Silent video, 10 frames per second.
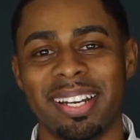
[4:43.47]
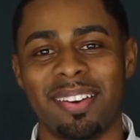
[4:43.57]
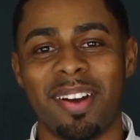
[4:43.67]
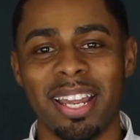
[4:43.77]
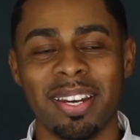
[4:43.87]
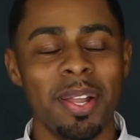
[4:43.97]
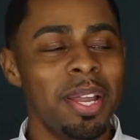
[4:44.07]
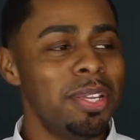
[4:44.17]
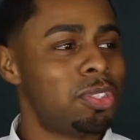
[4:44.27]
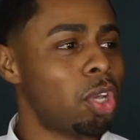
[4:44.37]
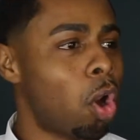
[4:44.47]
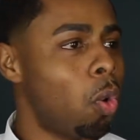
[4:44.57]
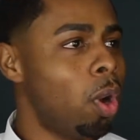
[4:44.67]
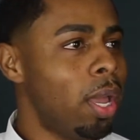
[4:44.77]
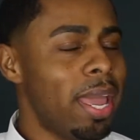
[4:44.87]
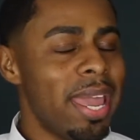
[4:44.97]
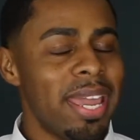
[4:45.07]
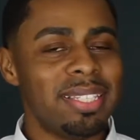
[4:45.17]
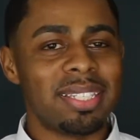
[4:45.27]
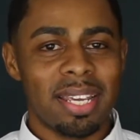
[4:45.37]
right? So
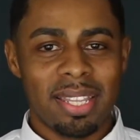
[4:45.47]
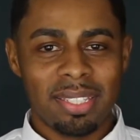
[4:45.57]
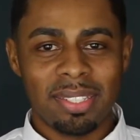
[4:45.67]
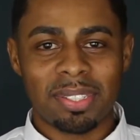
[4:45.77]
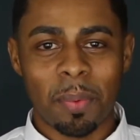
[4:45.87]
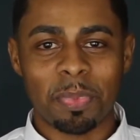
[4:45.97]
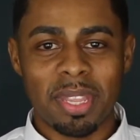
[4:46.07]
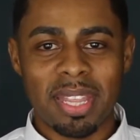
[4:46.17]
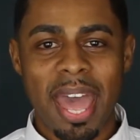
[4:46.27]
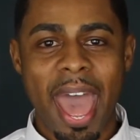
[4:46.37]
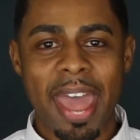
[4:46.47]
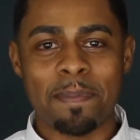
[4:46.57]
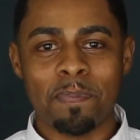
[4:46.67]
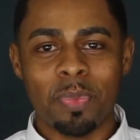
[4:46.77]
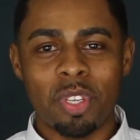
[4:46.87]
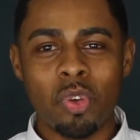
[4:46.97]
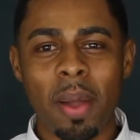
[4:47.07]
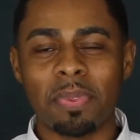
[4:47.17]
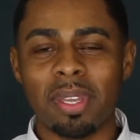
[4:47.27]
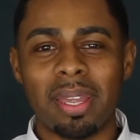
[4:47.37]
this is something that you have
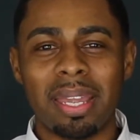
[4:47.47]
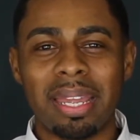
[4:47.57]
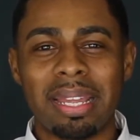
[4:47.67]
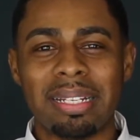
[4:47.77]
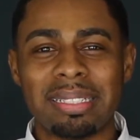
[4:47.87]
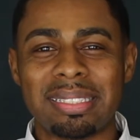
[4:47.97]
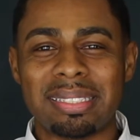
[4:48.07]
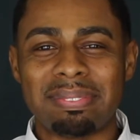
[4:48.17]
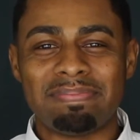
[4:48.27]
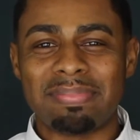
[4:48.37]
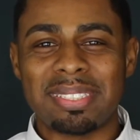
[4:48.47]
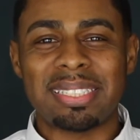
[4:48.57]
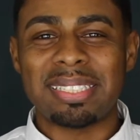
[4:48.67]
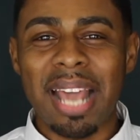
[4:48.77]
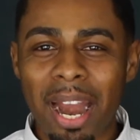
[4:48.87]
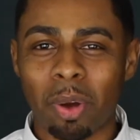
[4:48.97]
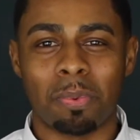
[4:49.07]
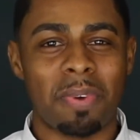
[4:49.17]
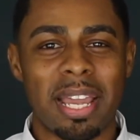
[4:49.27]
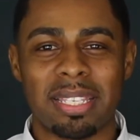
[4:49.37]
to
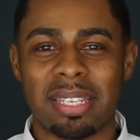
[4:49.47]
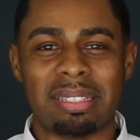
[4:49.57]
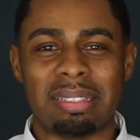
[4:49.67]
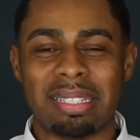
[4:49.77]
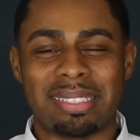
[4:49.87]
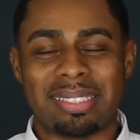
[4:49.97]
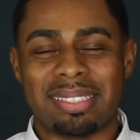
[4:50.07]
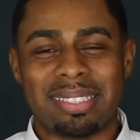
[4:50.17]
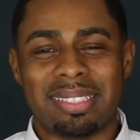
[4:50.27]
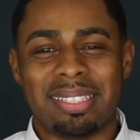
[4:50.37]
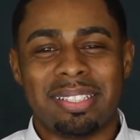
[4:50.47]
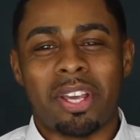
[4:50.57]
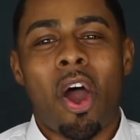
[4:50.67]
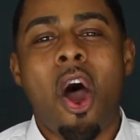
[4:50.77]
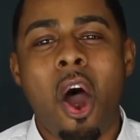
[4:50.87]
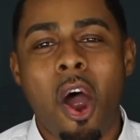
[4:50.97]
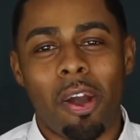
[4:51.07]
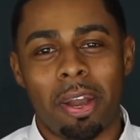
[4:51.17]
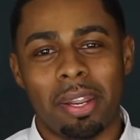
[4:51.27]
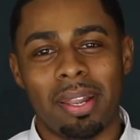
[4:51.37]
sacrifice. It's
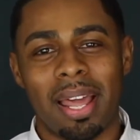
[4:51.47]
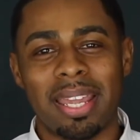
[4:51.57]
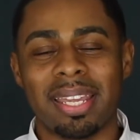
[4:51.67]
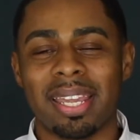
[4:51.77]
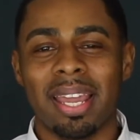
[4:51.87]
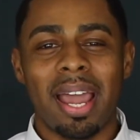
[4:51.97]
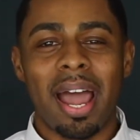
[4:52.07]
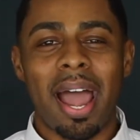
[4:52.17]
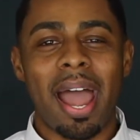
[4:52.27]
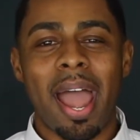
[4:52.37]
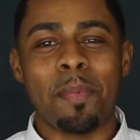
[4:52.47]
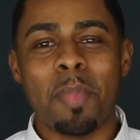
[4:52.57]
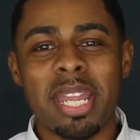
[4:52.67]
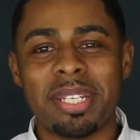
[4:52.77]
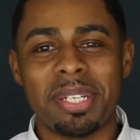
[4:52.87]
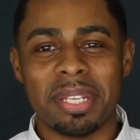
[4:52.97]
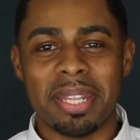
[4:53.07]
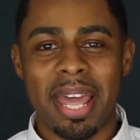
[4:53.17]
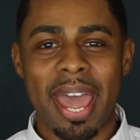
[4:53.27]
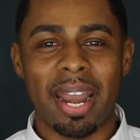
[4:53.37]
hard. Like I mentioned
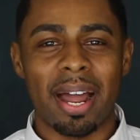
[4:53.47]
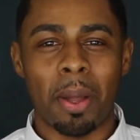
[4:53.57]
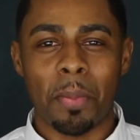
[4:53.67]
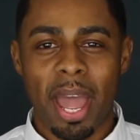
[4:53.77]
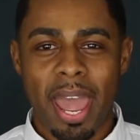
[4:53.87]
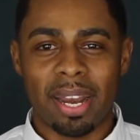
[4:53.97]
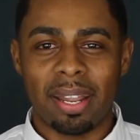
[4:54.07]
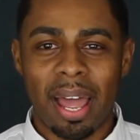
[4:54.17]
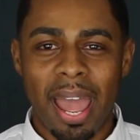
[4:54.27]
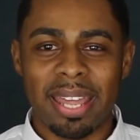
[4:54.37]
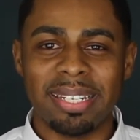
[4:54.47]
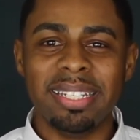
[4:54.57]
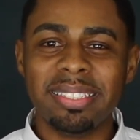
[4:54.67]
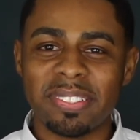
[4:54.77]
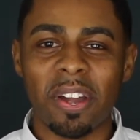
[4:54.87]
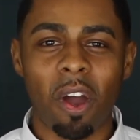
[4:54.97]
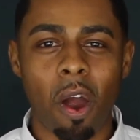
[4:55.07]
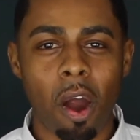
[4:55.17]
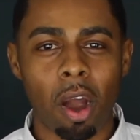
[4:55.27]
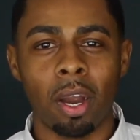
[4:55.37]
that I had leased a
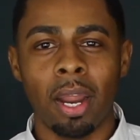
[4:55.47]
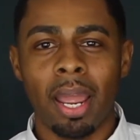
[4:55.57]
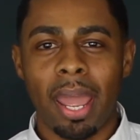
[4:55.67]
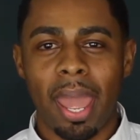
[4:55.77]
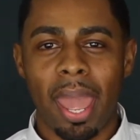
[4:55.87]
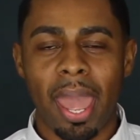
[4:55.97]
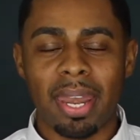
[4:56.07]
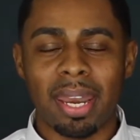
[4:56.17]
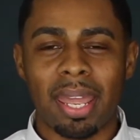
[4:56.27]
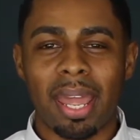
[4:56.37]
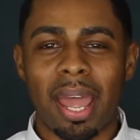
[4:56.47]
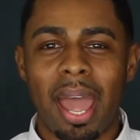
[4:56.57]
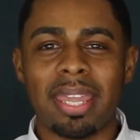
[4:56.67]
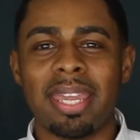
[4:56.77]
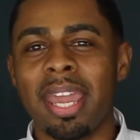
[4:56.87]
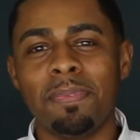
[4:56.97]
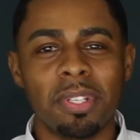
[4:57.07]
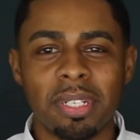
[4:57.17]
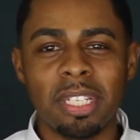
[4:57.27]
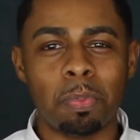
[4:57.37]
car and I gave the
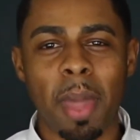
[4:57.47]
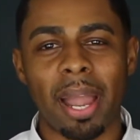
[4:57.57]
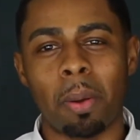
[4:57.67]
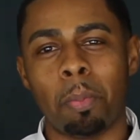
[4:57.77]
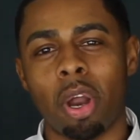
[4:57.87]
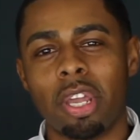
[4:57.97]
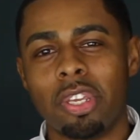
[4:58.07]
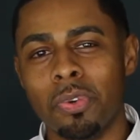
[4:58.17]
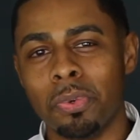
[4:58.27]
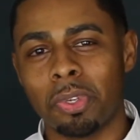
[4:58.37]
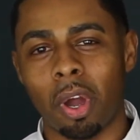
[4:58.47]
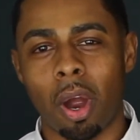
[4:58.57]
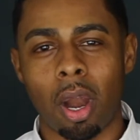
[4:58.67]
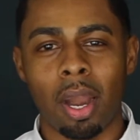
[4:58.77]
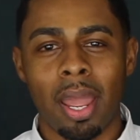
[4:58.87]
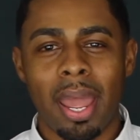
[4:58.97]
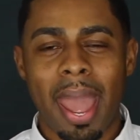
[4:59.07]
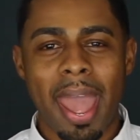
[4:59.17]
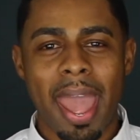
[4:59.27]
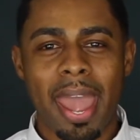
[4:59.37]
lease back and bought a used car.
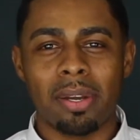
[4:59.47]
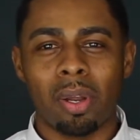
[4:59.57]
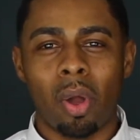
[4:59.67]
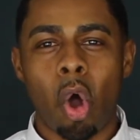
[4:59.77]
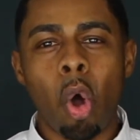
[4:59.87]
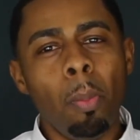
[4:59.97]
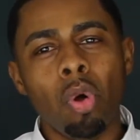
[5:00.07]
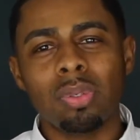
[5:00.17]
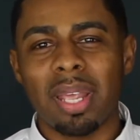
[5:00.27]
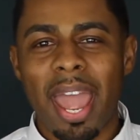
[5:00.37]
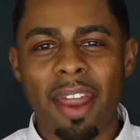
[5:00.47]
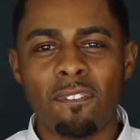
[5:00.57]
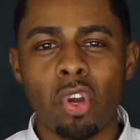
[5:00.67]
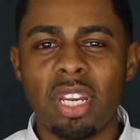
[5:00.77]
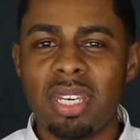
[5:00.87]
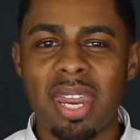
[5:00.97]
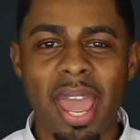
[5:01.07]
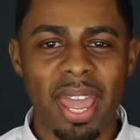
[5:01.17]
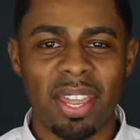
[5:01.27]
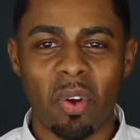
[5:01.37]
And almost every
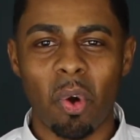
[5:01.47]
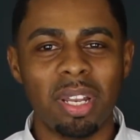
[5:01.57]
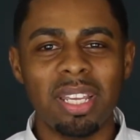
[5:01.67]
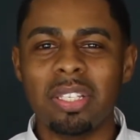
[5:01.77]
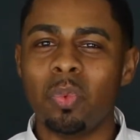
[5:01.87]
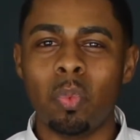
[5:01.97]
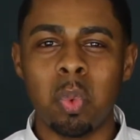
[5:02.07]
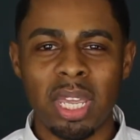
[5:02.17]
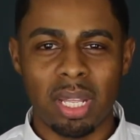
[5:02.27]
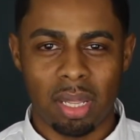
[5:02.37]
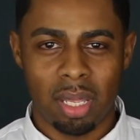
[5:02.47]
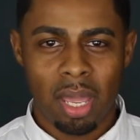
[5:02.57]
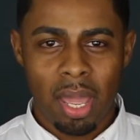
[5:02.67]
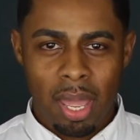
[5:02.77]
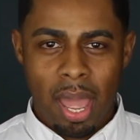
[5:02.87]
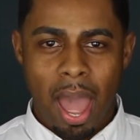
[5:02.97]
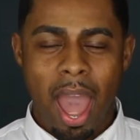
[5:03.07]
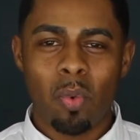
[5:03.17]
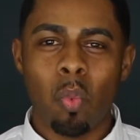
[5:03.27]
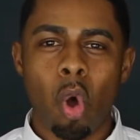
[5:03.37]
day or at least weekly, I
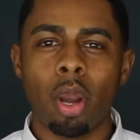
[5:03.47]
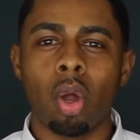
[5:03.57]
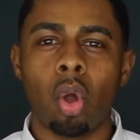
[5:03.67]
want to